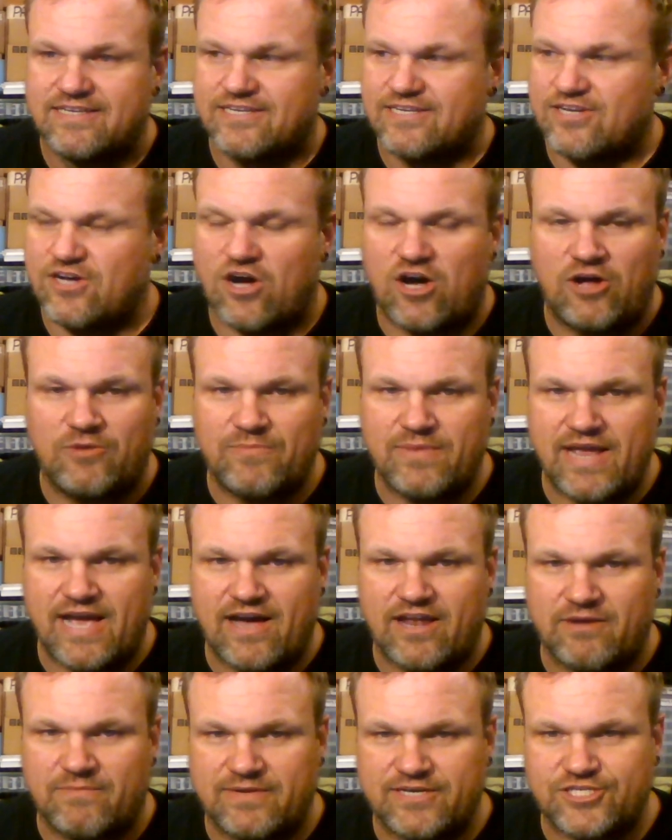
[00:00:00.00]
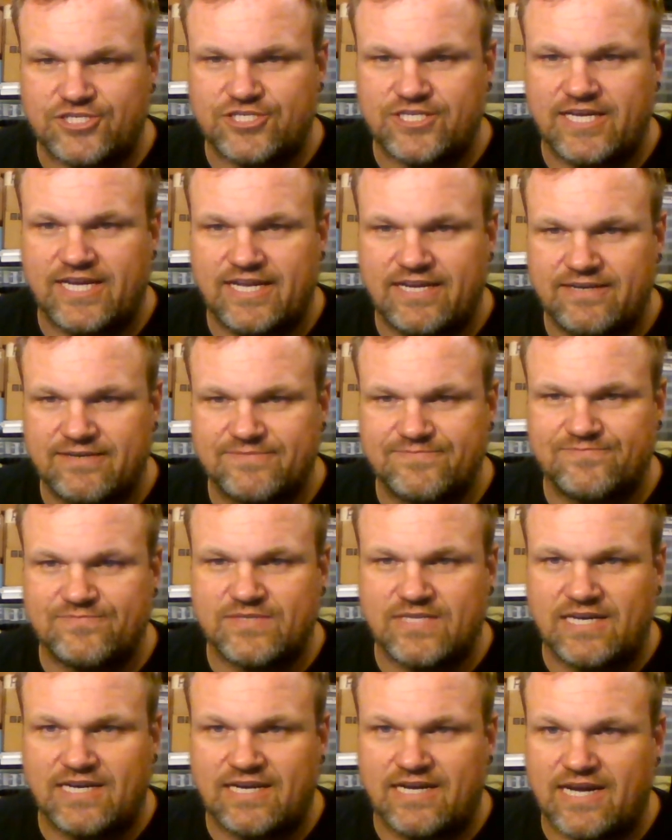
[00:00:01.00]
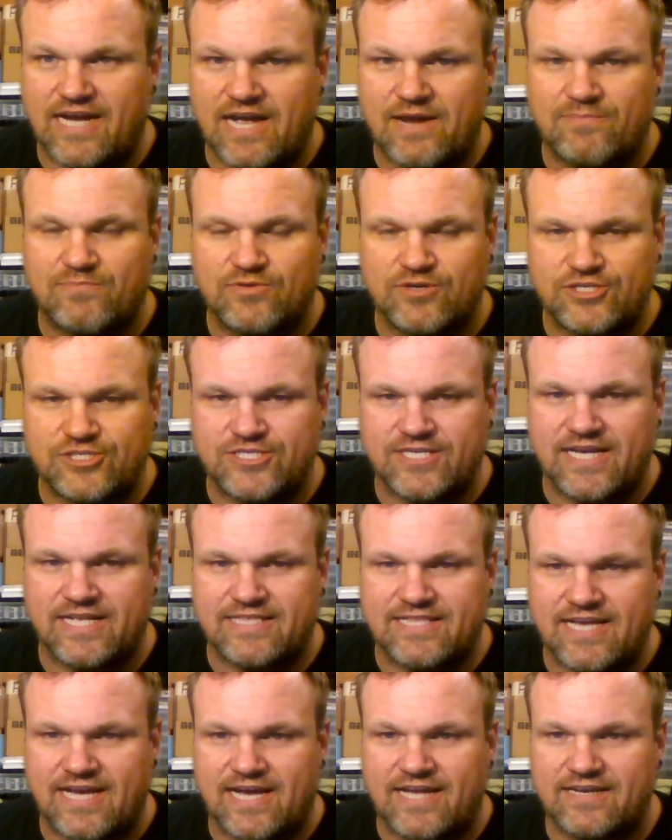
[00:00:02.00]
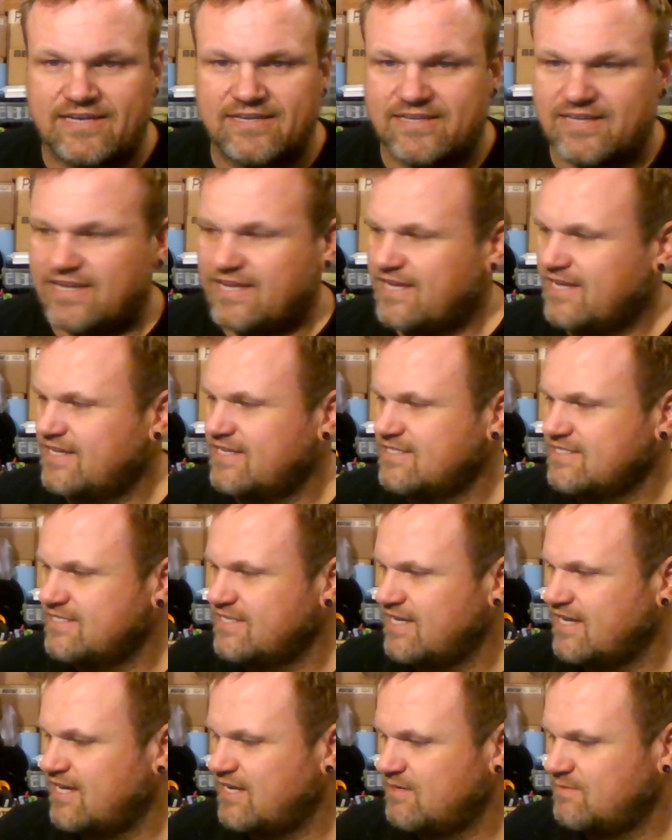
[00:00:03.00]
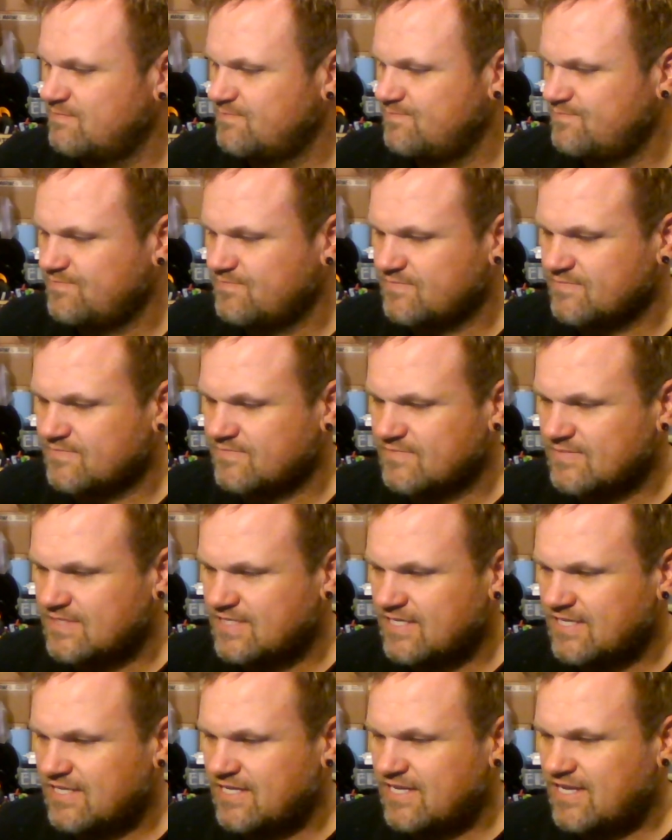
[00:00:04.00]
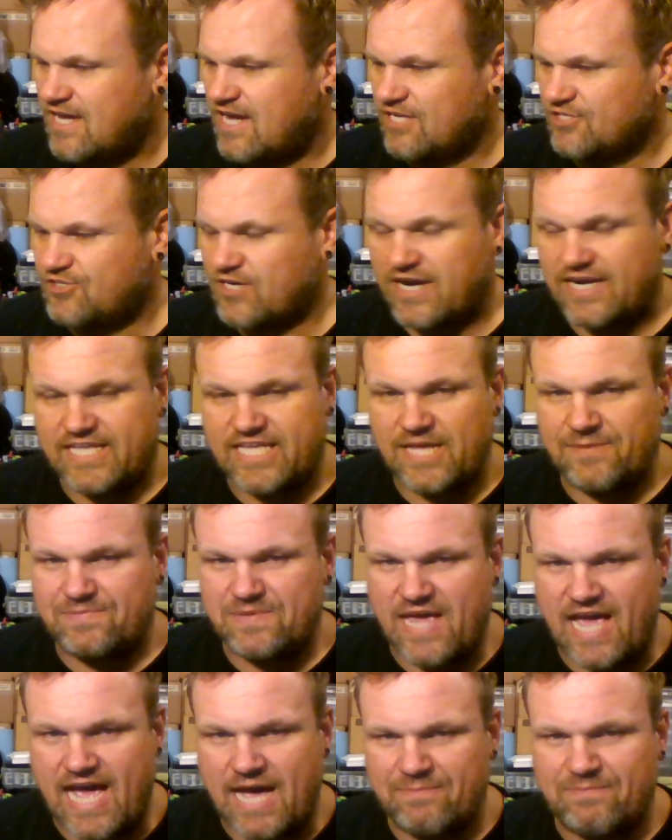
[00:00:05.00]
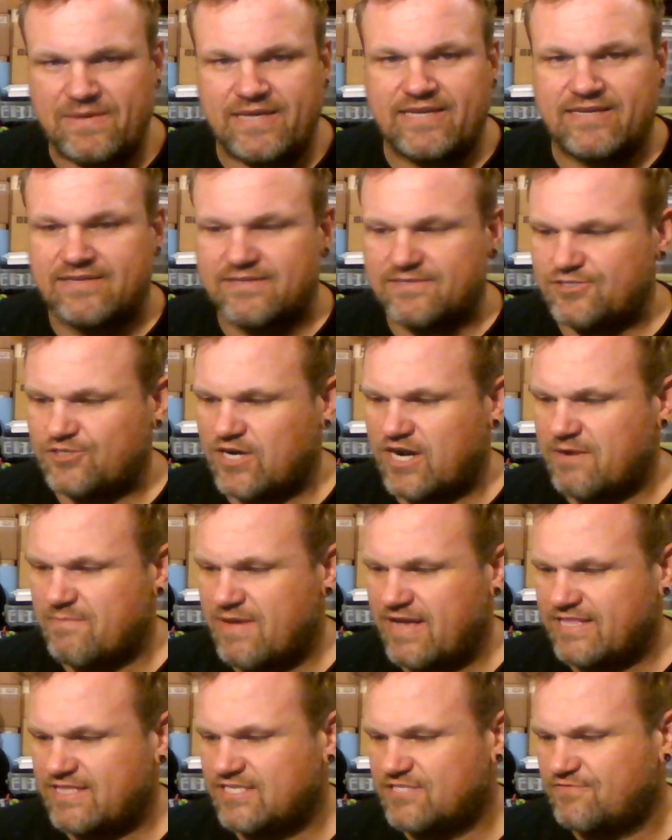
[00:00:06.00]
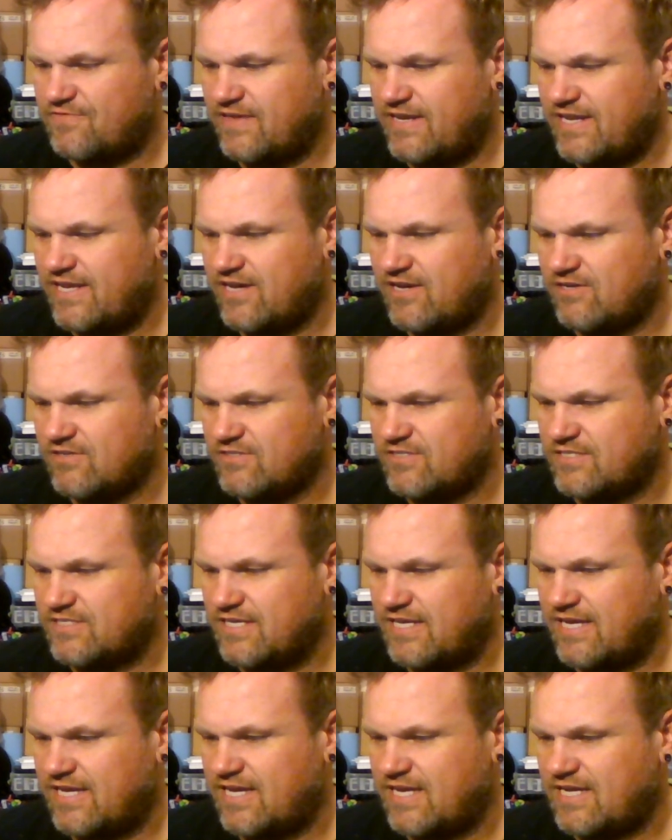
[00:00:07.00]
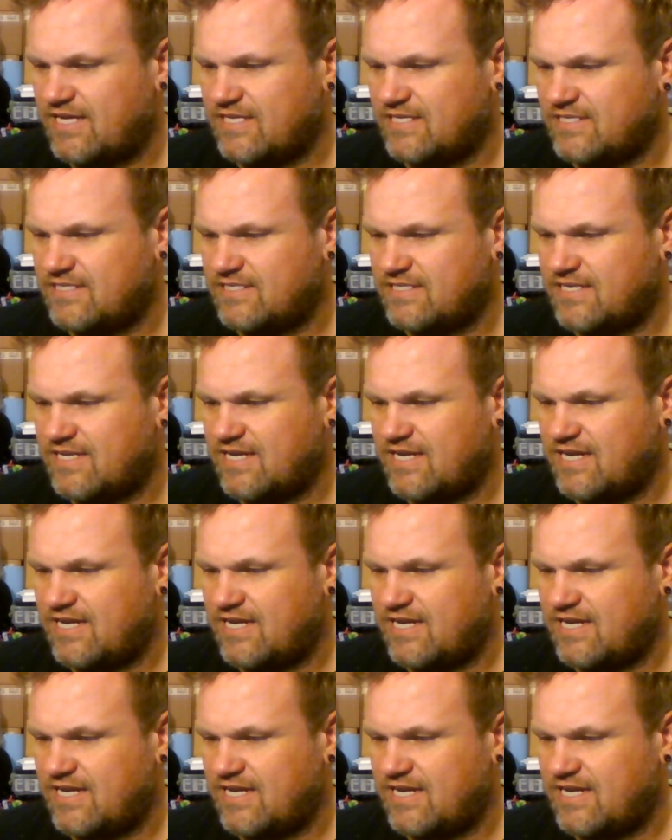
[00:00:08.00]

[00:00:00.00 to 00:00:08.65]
calling me out on my shit. I appreciate that. And I'll try to keep you happy. Try to make these videos, and